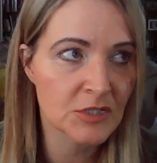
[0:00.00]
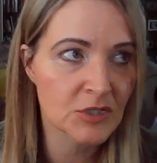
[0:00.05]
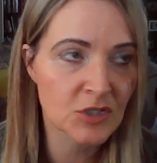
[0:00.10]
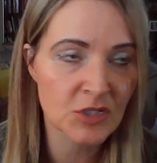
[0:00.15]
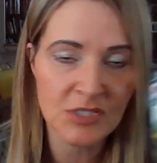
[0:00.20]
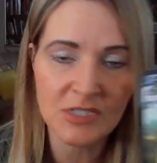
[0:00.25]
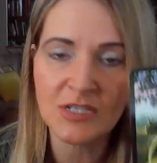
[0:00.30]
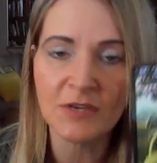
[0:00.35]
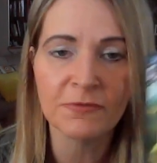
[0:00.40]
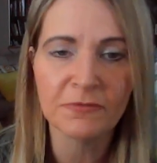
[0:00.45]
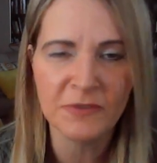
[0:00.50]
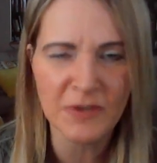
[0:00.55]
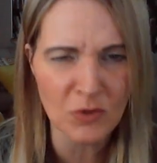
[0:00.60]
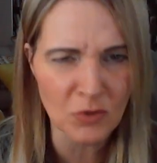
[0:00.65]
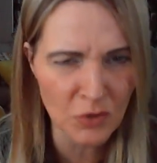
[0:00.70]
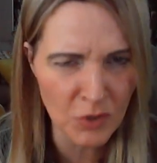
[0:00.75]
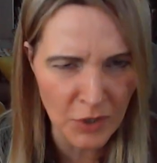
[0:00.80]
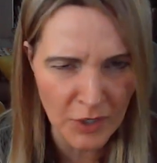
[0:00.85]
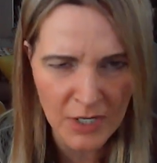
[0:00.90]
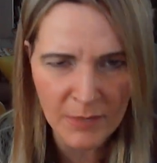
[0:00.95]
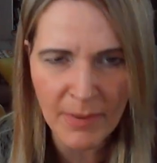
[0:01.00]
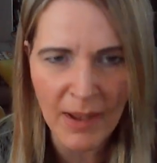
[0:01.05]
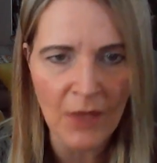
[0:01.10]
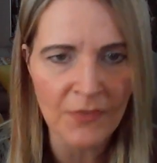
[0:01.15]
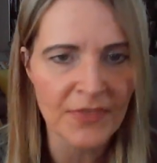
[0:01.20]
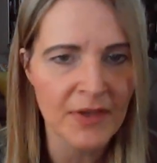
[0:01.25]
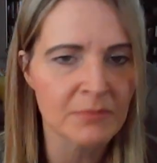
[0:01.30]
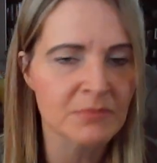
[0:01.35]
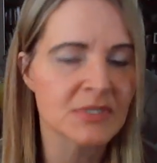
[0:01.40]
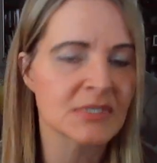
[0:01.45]
just to feel good
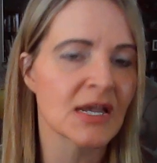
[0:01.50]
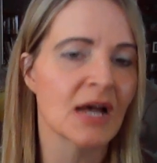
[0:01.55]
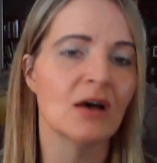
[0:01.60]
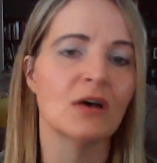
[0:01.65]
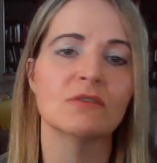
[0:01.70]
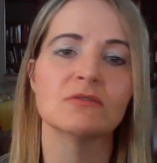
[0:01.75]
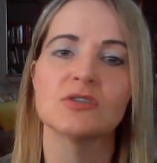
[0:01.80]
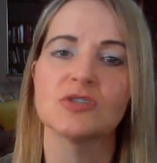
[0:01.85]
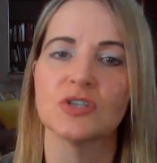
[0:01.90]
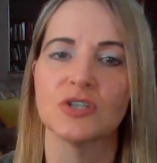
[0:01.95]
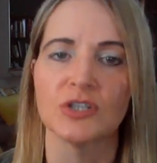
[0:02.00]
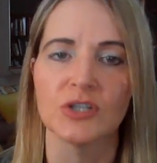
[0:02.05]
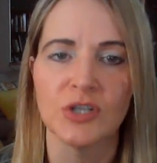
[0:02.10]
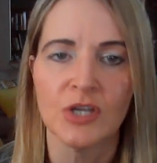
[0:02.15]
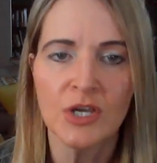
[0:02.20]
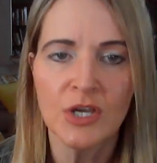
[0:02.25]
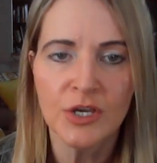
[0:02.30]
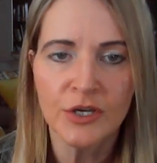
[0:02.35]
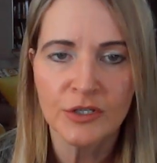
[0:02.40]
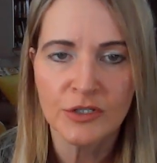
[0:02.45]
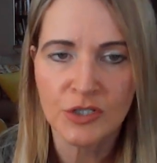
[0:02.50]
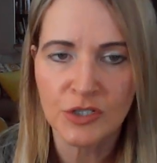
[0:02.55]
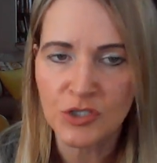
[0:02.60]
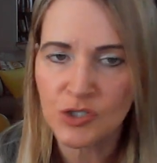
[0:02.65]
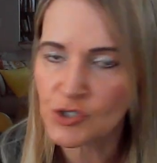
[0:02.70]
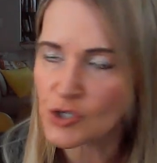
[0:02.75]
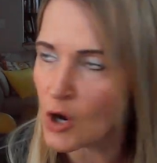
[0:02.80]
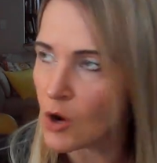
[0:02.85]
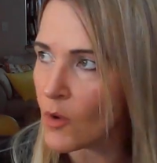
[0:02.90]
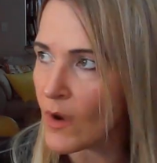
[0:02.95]
about themselves, to to
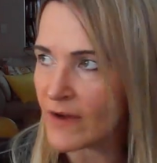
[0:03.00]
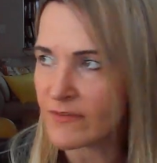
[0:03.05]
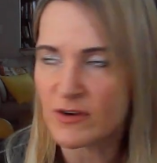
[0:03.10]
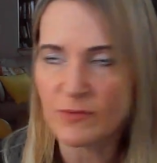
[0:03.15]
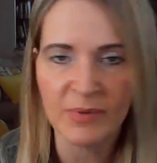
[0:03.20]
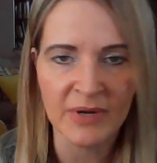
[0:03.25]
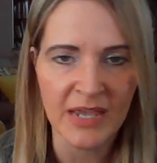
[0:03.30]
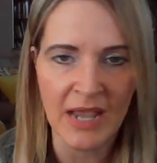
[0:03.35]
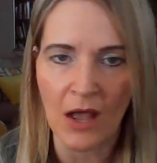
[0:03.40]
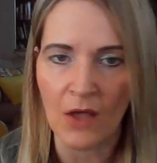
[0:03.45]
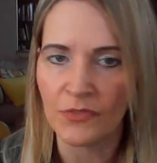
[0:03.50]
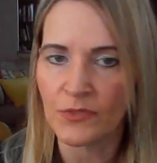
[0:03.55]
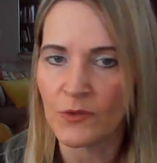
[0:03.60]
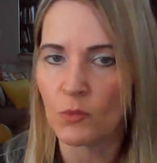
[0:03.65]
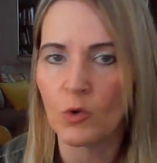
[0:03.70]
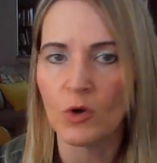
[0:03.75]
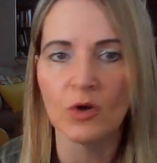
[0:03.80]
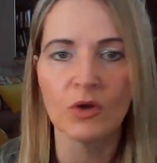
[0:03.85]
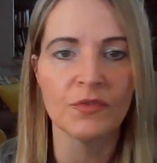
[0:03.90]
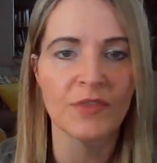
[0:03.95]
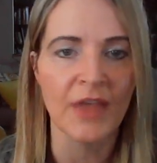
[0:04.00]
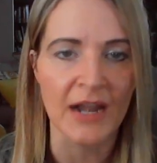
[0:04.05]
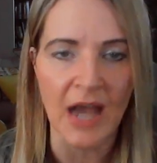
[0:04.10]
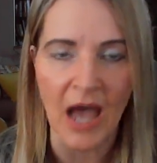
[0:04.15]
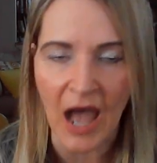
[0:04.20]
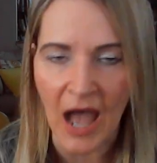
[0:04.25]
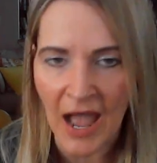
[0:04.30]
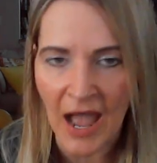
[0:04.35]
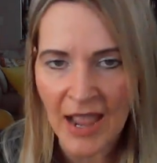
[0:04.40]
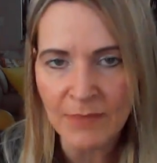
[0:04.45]
show everybody out in the world that
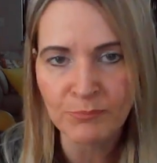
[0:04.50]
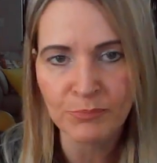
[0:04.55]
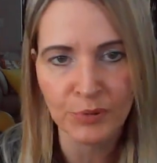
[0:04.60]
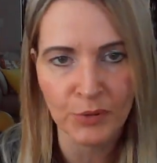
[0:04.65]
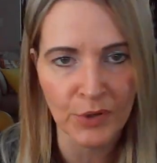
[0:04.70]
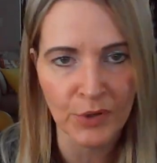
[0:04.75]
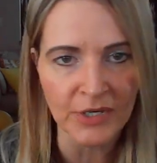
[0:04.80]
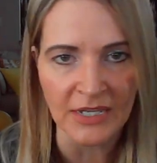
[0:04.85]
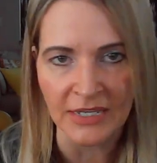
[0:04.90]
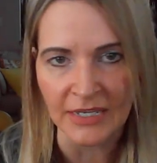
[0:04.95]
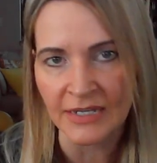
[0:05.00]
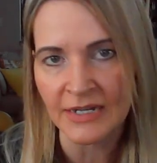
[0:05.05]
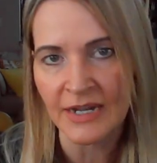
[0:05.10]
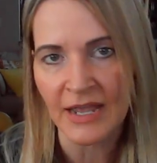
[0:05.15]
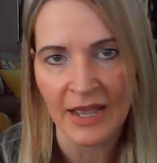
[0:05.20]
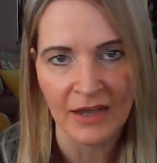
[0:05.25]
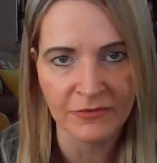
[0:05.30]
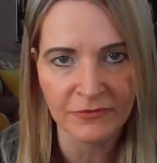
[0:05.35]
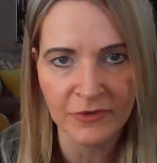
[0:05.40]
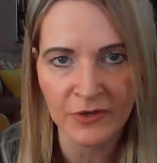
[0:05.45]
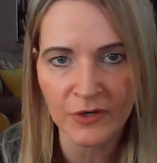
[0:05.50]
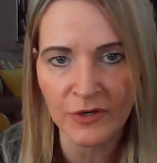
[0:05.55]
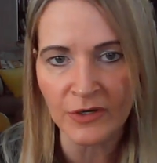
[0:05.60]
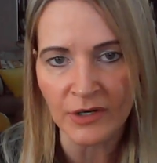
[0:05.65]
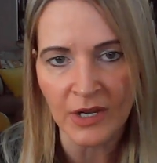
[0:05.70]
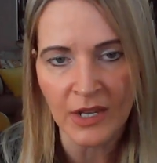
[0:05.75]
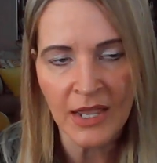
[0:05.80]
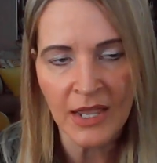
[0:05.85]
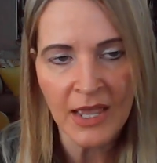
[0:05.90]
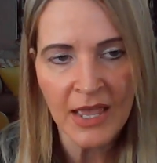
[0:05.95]
I put in
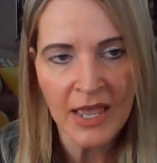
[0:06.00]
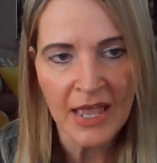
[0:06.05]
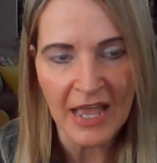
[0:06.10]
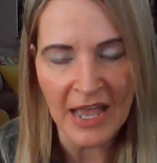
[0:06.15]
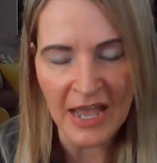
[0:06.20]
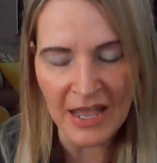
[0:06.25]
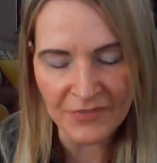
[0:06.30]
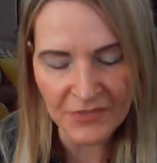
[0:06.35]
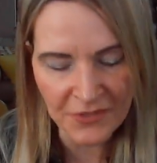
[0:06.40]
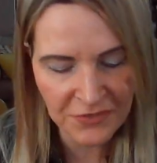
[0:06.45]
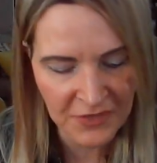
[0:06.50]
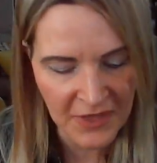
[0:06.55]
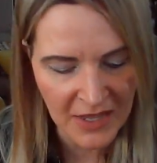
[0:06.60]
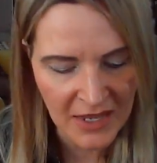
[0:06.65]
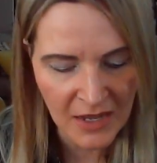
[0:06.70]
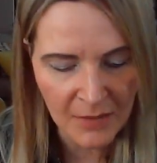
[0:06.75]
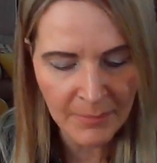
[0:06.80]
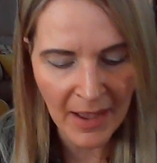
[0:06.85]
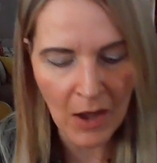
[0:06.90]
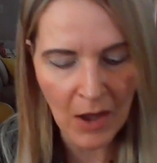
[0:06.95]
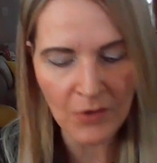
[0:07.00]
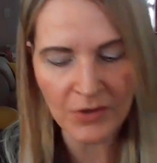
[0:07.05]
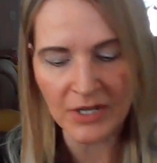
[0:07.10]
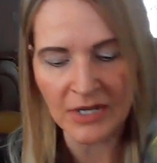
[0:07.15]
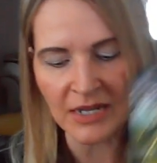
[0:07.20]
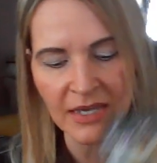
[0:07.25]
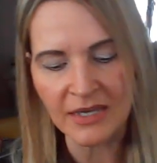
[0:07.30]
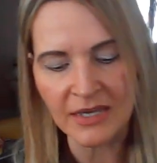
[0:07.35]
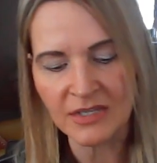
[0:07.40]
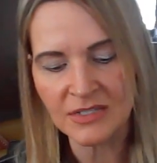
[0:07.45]
effort. And the thing about
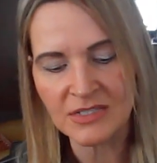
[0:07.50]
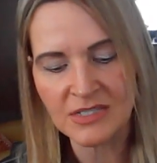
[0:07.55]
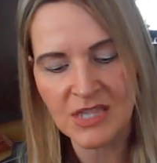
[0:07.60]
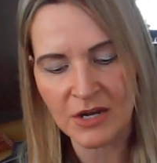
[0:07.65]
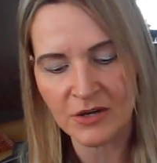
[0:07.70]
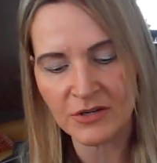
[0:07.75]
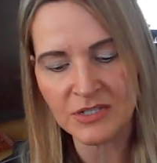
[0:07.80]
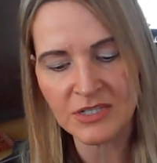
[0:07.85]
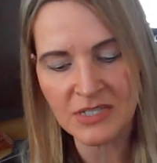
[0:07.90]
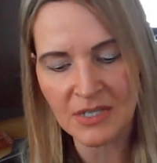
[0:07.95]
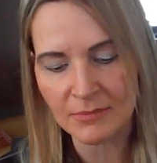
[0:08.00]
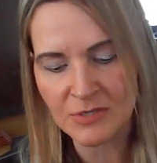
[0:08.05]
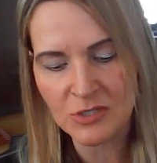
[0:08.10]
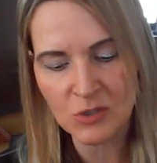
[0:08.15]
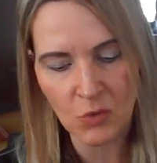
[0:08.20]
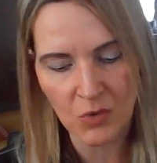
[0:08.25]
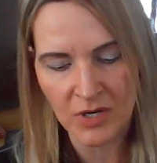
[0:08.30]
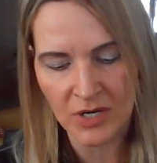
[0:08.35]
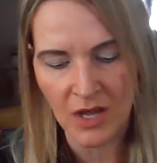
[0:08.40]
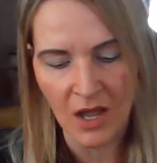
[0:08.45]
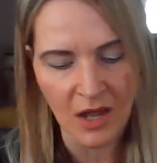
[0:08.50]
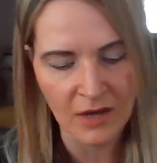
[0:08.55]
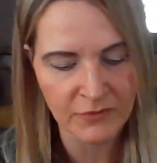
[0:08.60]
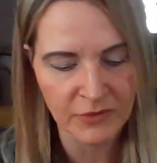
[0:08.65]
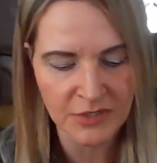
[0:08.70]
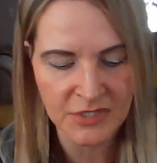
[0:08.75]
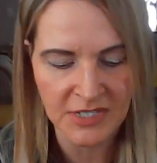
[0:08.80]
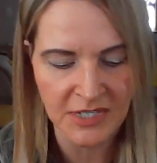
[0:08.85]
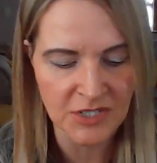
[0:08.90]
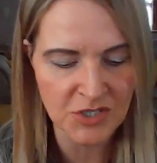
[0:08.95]
it is, there's some sort of
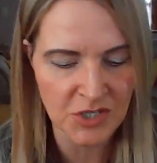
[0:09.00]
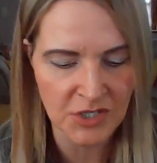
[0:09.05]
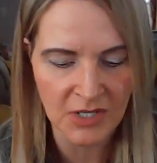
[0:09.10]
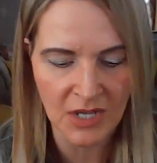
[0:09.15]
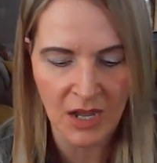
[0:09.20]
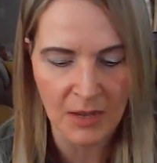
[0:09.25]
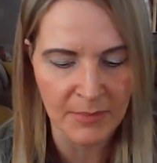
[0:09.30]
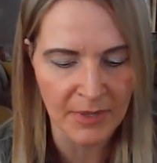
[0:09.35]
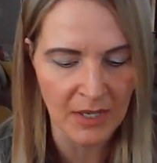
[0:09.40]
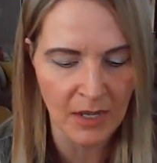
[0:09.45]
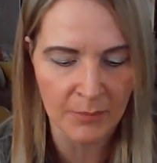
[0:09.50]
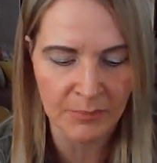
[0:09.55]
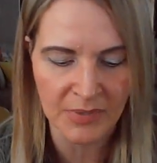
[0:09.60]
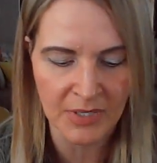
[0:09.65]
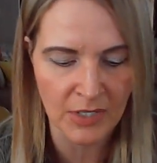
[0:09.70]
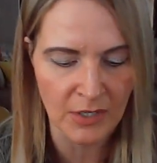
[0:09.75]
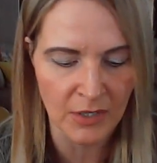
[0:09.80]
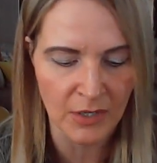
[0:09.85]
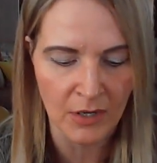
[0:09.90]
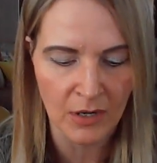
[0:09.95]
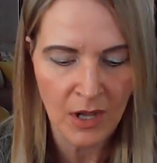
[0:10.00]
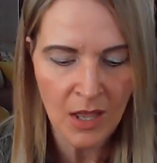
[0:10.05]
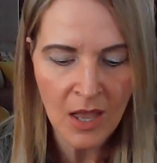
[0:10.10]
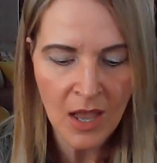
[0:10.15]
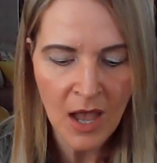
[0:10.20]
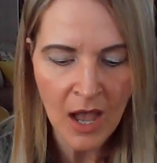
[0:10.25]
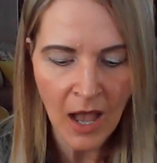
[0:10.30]
conversation coming up here